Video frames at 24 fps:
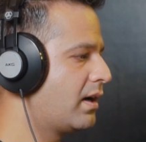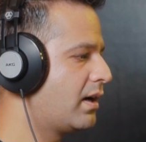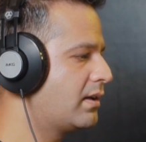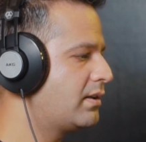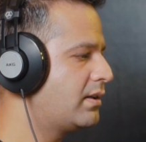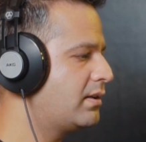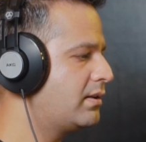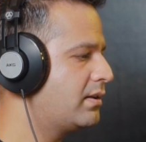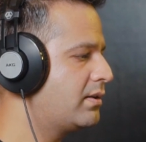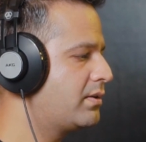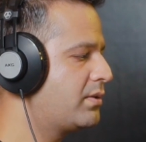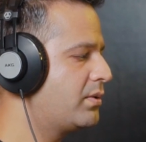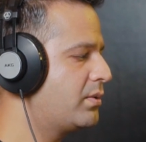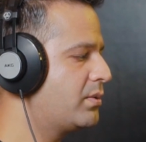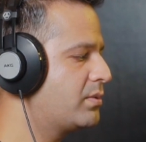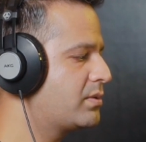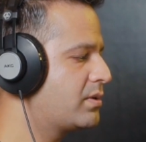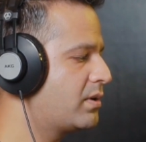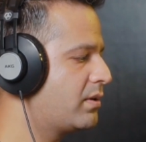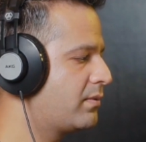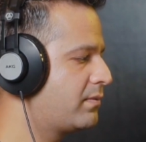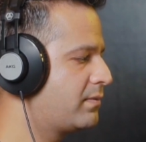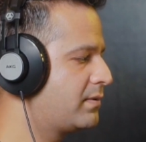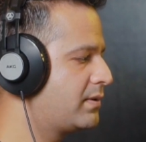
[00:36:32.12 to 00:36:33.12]
I think the
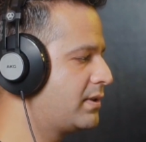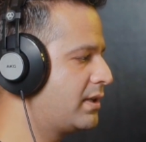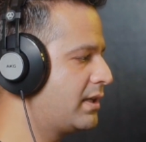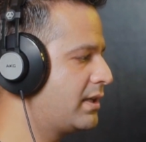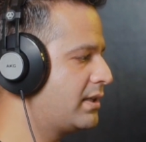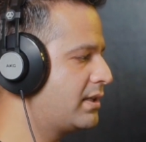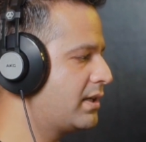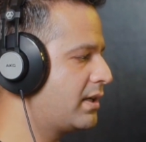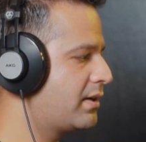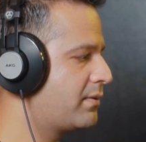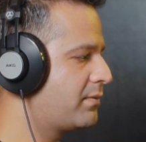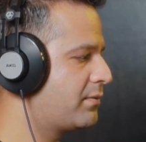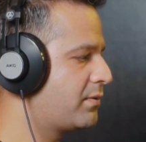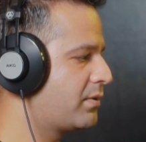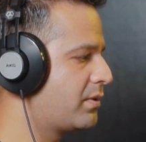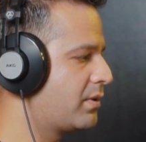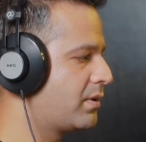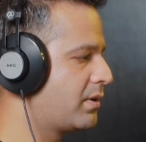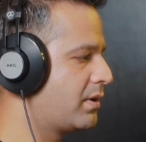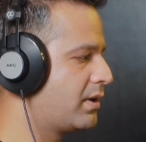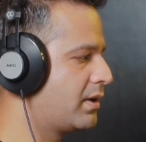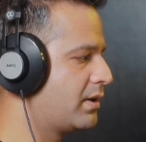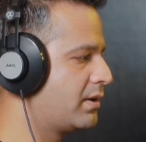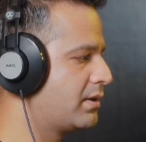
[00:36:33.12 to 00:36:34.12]
use of data
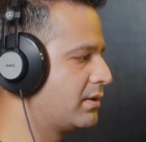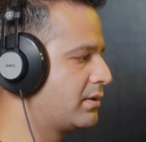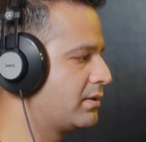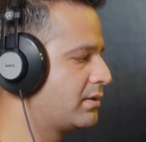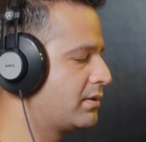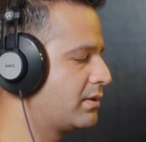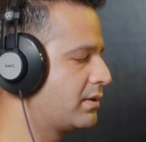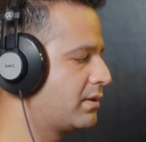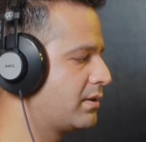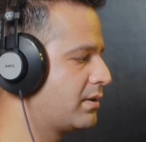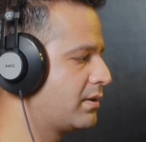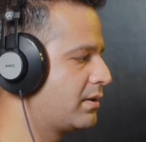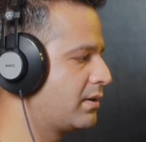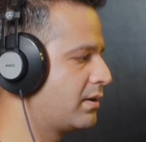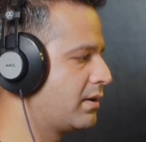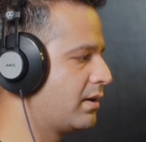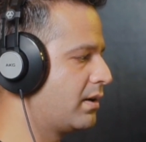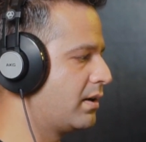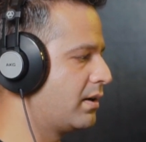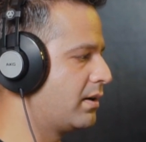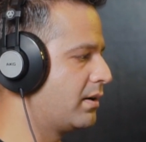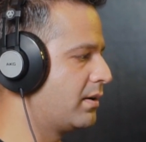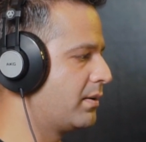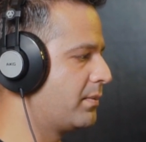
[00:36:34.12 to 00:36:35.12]
for
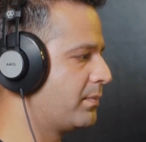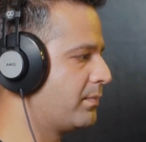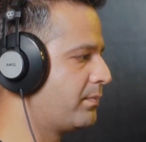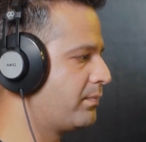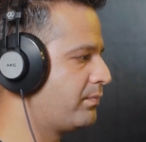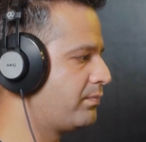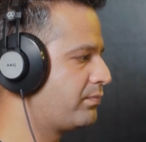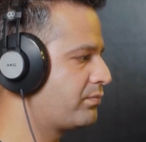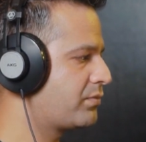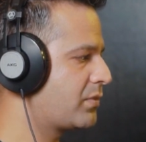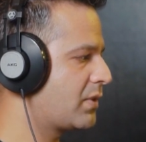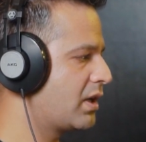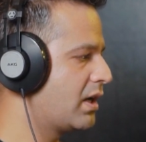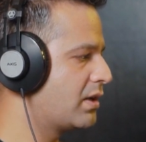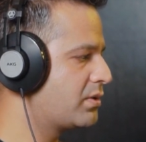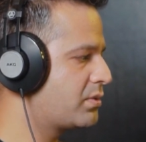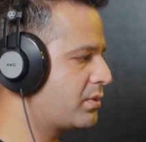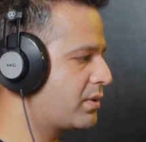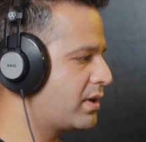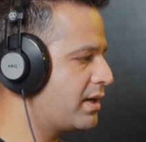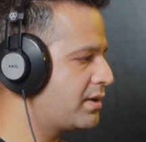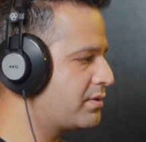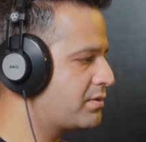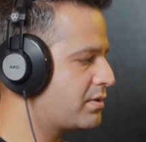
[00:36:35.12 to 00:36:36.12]

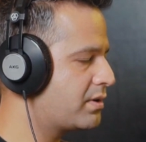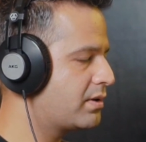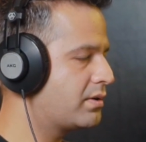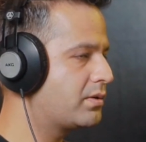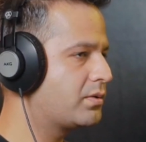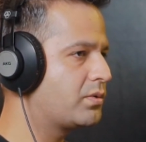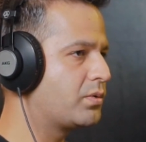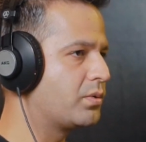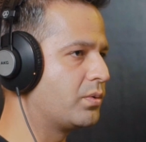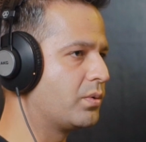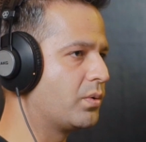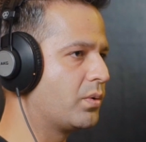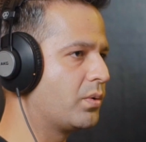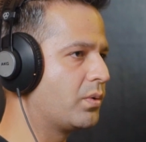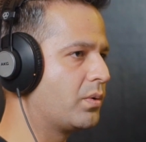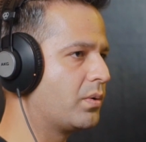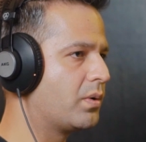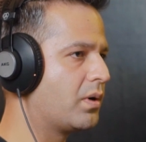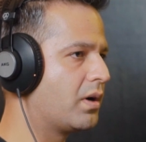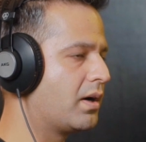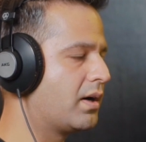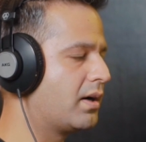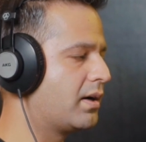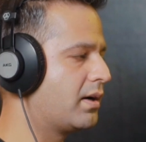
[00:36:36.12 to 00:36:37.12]
education to
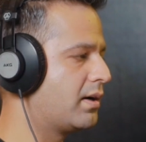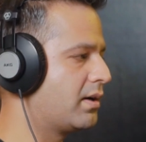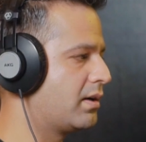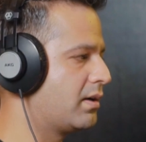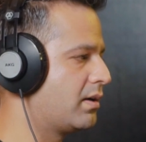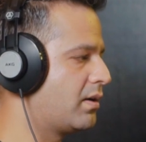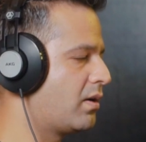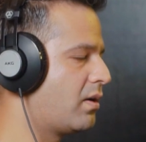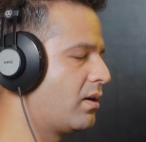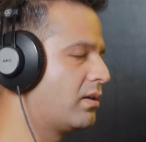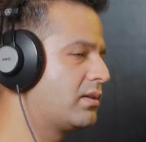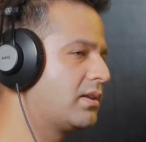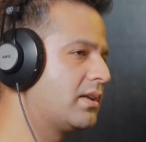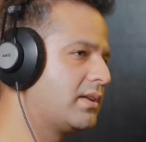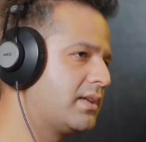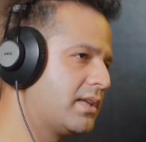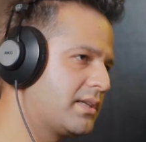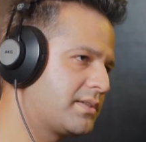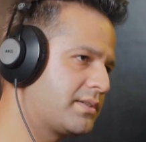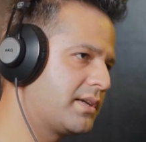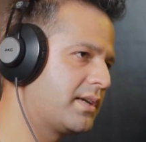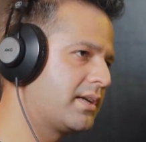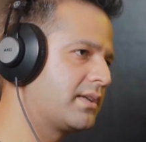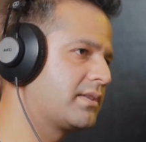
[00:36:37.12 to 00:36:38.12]
know all the
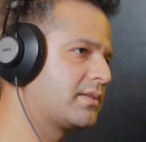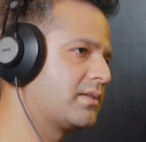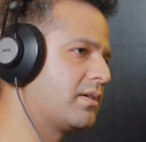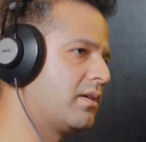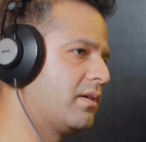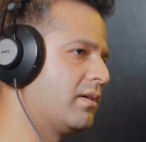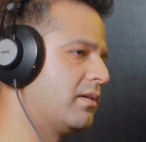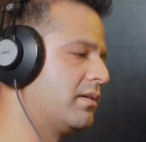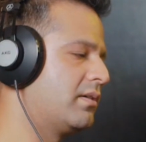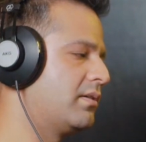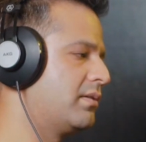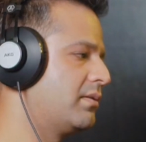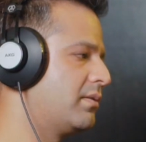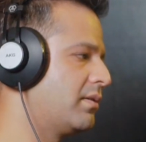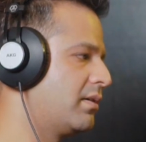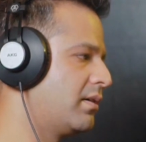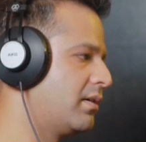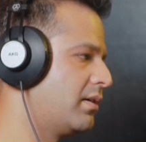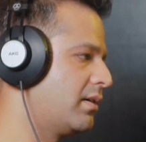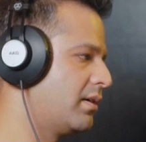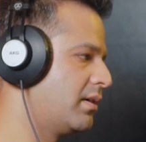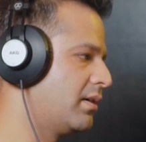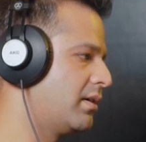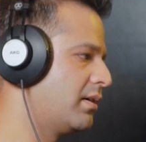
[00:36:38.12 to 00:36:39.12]
districts are
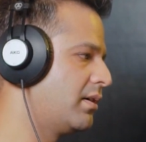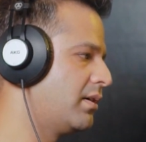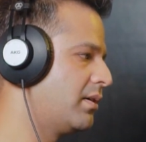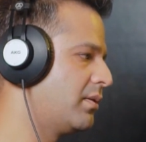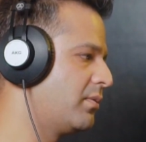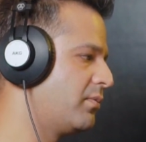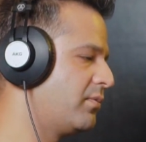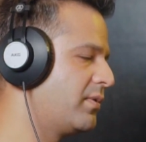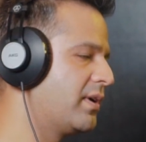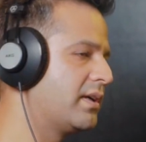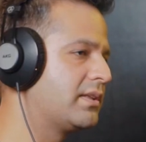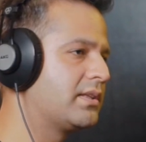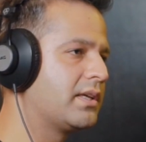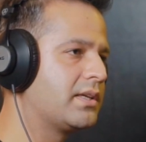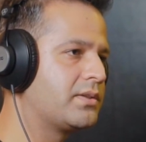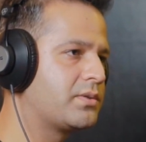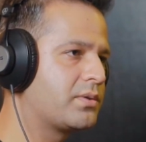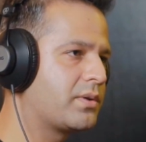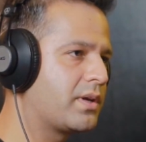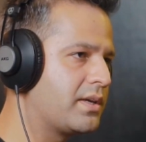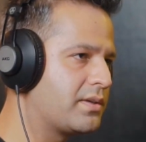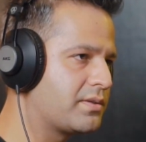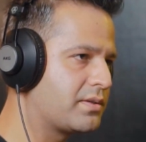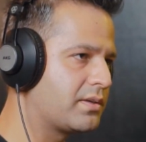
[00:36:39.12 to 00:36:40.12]
where the
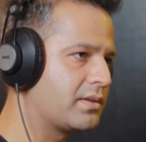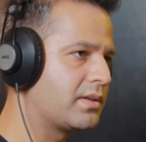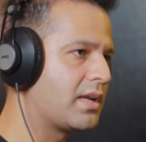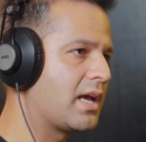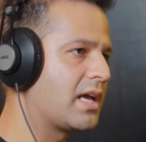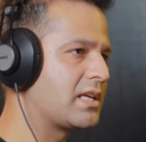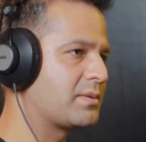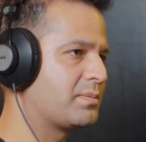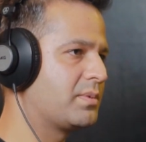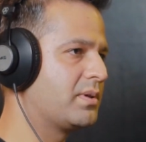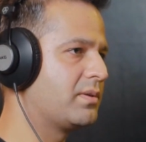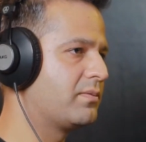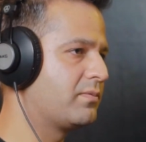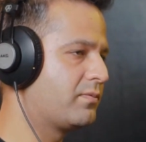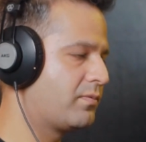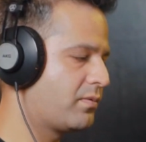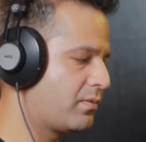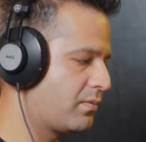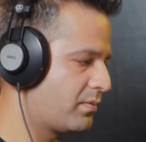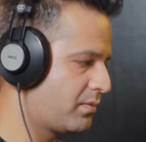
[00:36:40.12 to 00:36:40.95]
education has been